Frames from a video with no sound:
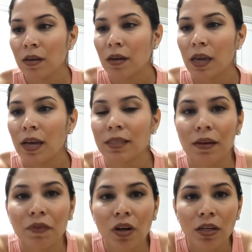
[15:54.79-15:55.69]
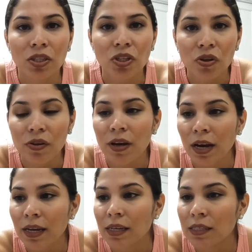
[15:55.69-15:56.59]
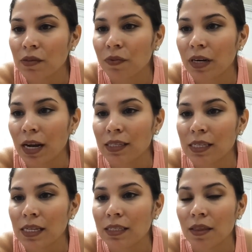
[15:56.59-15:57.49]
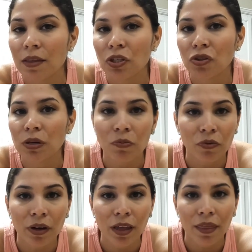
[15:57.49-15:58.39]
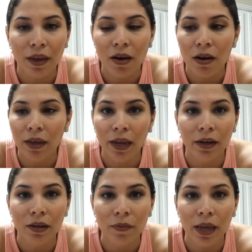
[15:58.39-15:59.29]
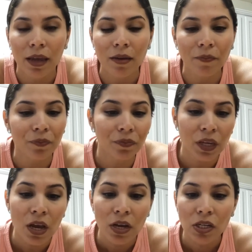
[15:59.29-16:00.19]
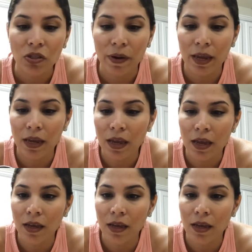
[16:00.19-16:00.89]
And I forgot to show you guys what I seasoned the shrimp with. I got carried away. So I